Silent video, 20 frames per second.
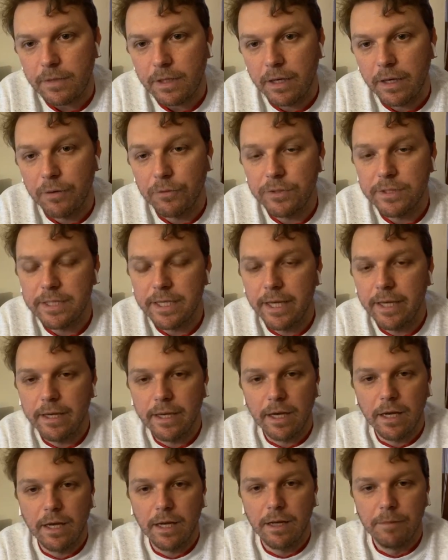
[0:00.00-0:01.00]
I would say
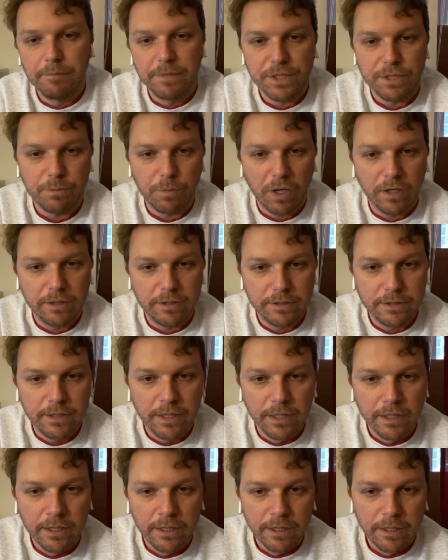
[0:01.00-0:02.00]
Miss Martin
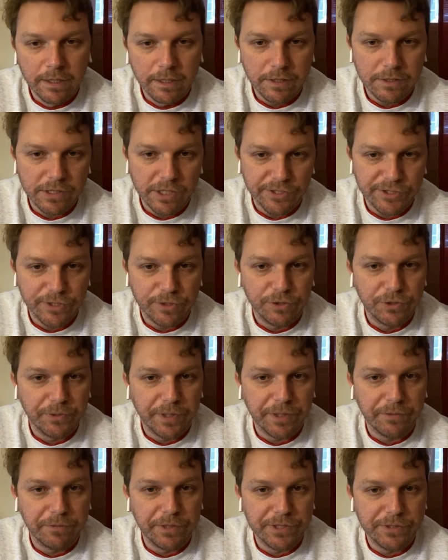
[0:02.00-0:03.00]
is also a
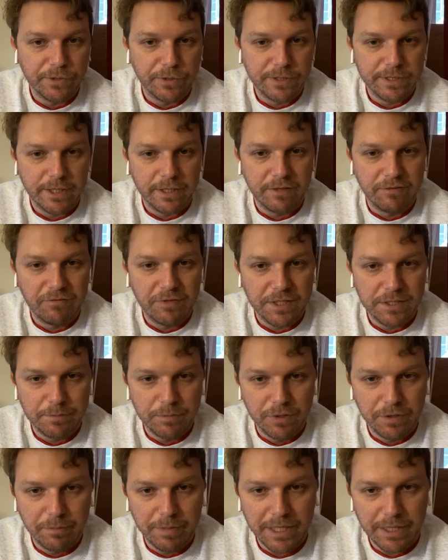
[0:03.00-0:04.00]
great resource on the
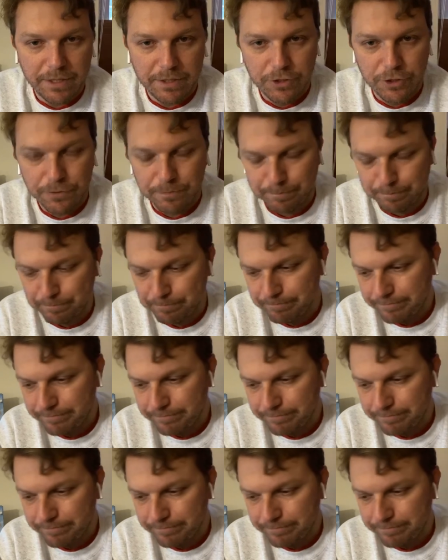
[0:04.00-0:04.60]
Facebook page